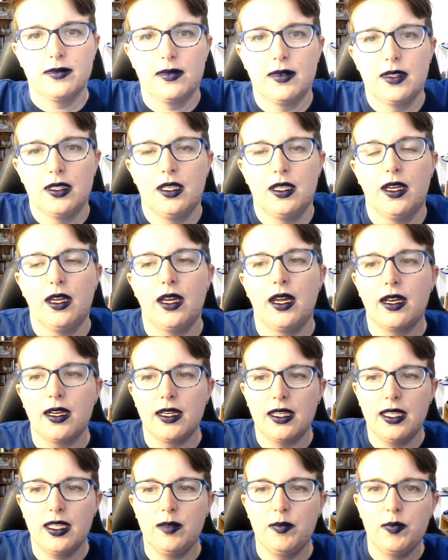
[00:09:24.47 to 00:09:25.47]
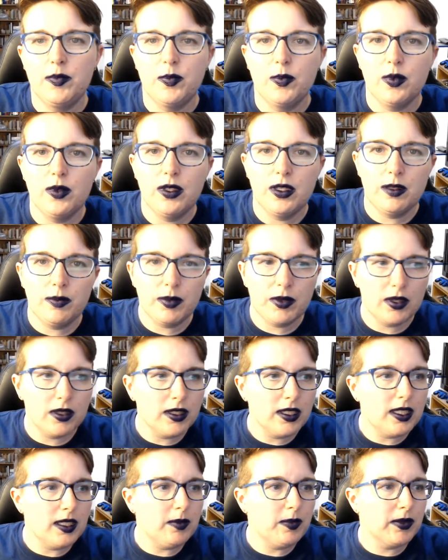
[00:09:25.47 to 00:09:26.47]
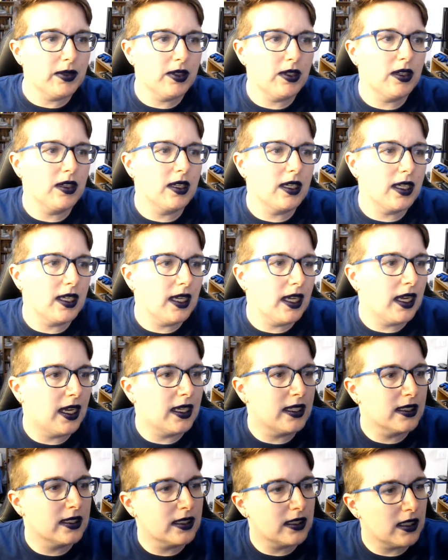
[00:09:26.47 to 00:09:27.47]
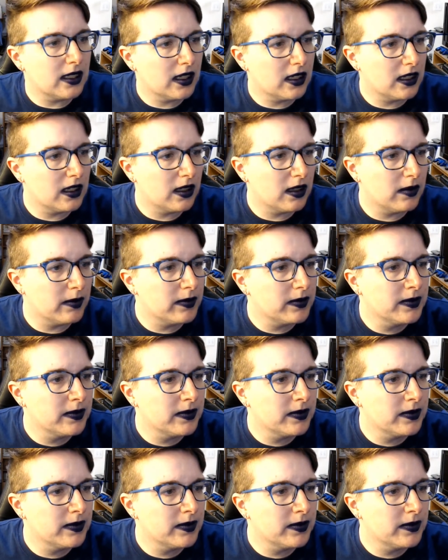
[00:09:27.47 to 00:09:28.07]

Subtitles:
you gotta keep on keeping on, I guess. yeah.